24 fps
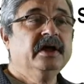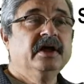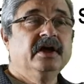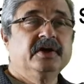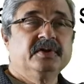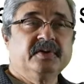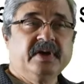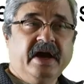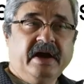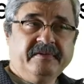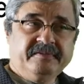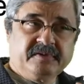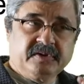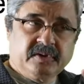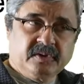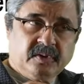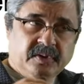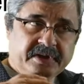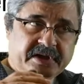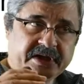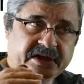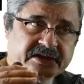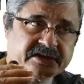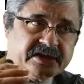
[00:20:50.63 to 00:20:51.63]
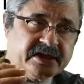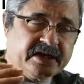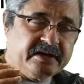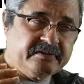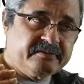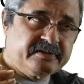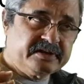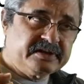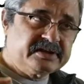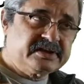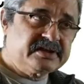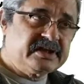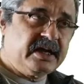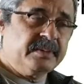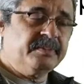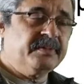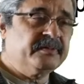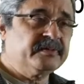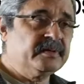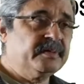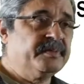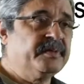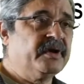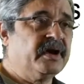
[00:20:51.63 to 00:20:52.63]
You have to know each and every step of
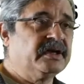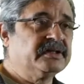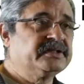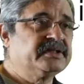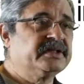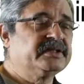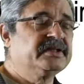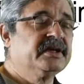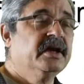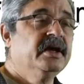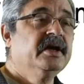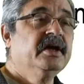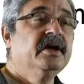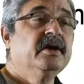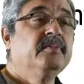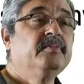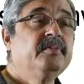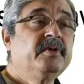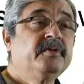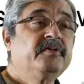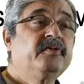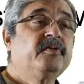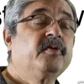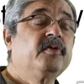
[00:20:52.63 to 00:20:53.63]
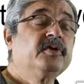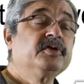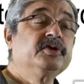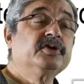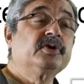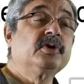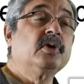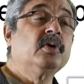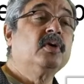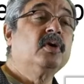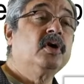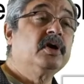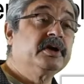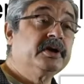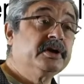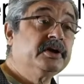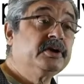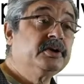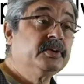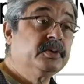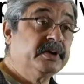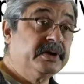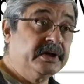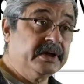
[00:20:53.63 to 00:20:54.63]
the process before you go on and
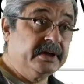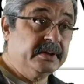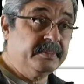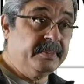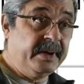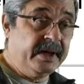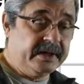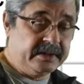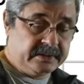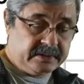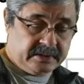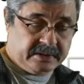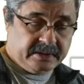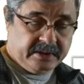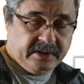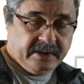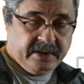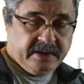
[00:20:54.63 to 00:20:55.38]
do it independently.